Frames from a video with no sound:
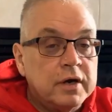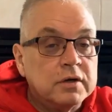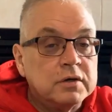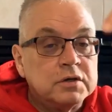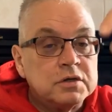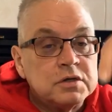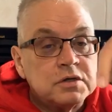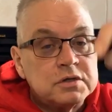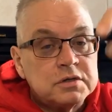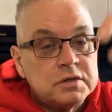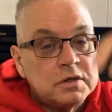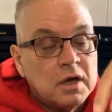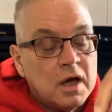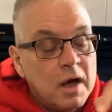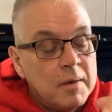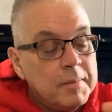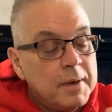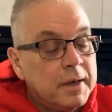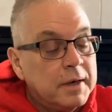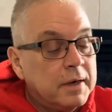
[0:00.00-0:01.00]
Just
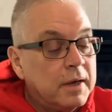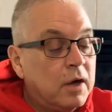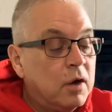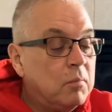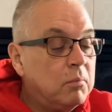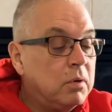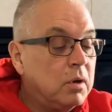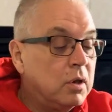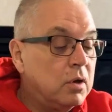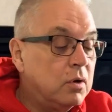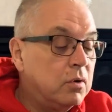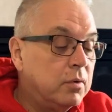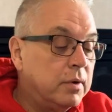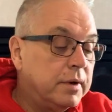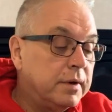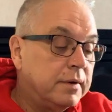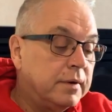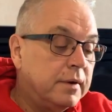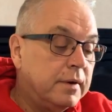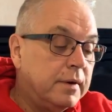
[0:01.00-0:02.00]
comment down below,
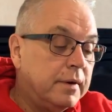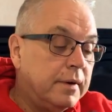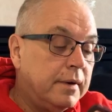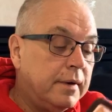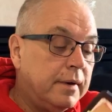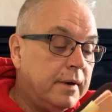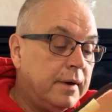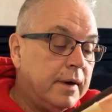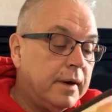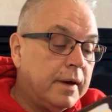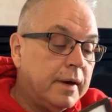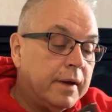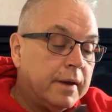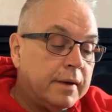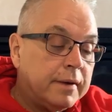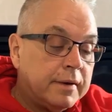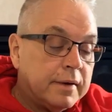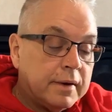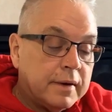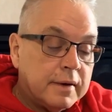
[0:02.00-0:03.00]
and
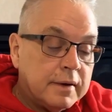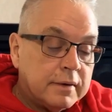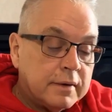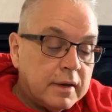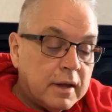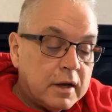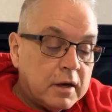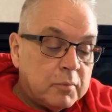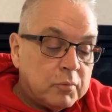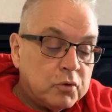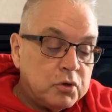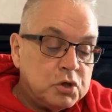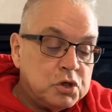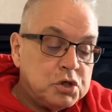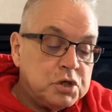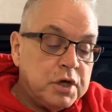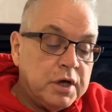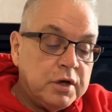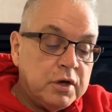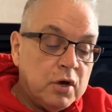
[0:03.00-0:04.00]
I'd
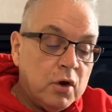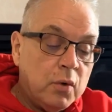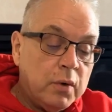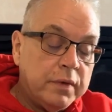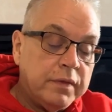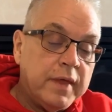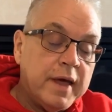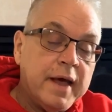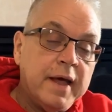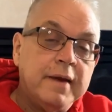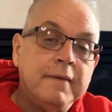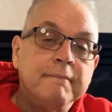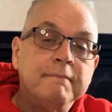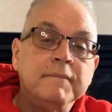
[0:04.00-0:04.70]
appreciate knowing that.